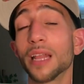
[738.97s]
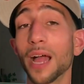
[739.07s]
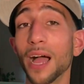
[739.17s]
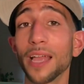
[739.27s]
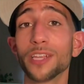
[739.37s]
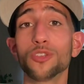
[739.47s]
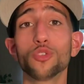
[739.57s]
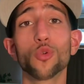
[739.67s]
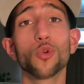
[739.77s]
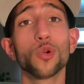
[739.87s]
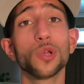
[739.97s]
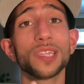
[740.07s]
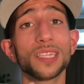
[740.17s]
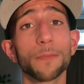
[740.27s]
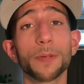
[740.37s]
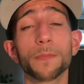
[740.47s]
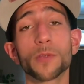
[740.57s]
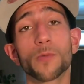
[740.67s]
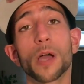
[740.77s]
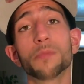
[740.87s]
that I enjoy, that the
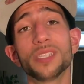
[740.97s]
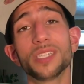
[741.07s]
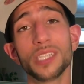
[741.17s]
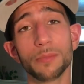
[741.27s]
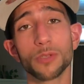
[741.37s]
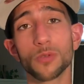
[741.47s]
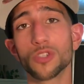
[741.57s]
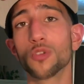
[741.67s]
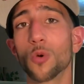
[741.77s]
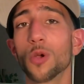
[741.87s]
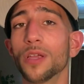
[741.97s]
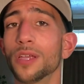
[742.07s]
people around me seem to enjoy.